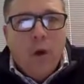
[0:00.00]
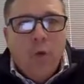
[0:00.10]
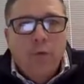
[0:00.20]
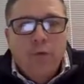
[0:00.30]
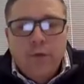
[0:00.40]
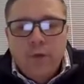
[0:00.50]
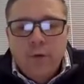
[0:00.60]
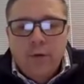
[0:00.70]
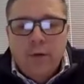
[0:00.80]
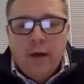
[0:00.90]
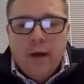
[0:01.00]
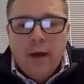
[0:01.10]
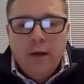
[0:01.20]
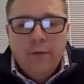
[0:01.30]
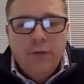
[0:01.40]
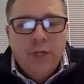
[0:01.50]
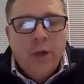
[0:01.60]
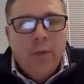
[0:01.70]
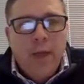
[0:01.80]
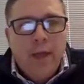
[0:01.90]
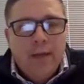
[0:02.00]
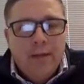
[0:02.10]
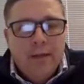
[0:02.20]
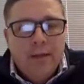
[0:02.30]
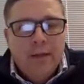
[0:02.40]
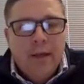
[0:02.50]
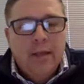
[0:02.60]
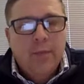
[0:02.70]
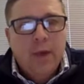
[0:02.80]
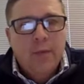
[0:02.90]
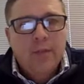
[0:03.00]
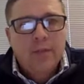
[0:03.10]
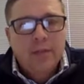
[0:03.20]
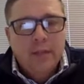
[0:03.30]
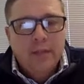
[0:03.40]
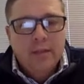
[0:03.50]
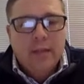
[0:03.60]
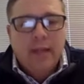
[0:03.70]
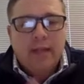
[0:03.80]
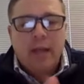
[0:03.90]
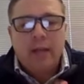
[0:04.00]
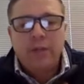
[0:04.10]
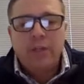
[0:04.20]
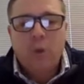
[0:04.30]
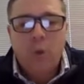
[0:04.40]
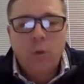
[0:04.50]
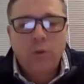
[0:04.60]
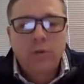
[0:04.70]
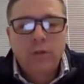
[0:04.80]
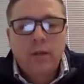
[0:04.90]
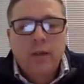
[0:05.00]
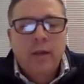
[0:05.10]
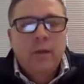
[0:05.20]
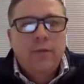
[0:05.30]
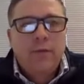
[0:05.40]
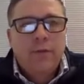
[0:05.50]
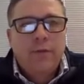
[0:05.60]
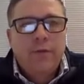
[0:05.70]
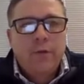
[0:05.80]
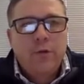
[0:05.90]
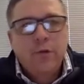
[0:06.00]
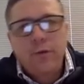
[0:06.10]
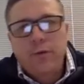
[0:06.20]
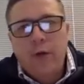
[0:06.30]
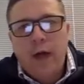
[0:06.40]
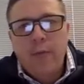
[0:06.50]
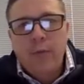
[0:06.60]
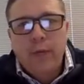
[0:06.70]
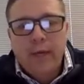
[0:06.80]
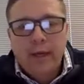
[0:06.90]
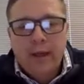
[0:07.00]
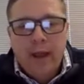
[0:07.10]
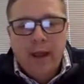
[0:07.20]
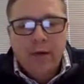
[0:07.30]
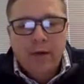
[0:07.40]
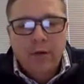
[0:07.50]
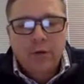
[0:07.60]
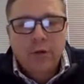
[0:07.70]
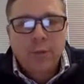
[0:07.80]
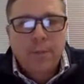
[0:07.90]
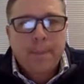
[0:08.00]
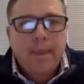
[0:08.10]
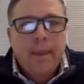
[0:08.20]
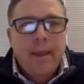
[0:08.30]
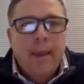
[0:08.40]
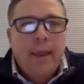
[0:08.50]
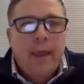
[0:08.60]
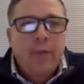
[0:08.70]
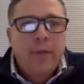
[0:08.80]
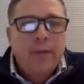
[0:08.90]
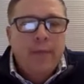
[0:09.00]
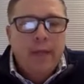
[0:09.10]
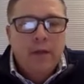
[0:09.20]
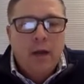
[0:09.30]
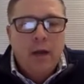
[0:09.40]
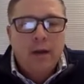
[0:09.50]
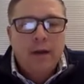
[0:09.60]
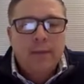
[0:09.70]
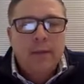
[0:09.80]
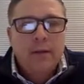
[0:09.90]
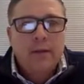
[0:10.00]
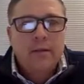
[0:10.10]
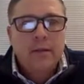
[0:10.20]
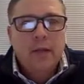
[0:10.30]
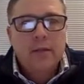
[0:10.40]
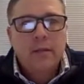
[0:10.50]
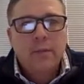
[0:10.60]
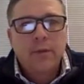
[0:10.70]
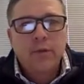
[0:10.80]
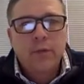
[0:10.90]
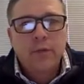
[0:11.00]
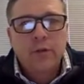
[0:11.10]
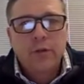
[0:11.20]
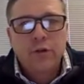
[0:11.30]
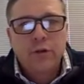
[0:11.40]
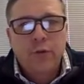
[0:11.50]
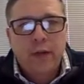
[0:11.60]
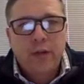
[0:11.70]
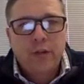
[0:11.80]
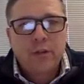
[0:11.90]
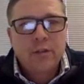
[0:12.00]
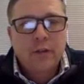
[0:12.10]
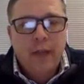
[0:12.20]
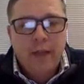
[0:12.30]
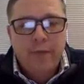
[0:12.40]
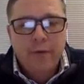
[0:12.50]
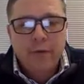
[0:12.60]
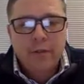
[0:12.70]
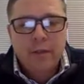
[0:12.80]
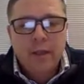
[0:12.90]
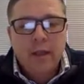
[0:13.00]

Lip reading: overview of genome editing and the promises that this technology holds for the future of crop breeding and agriculture. And within my talk, I'm going to discuss some of the research directions and efforts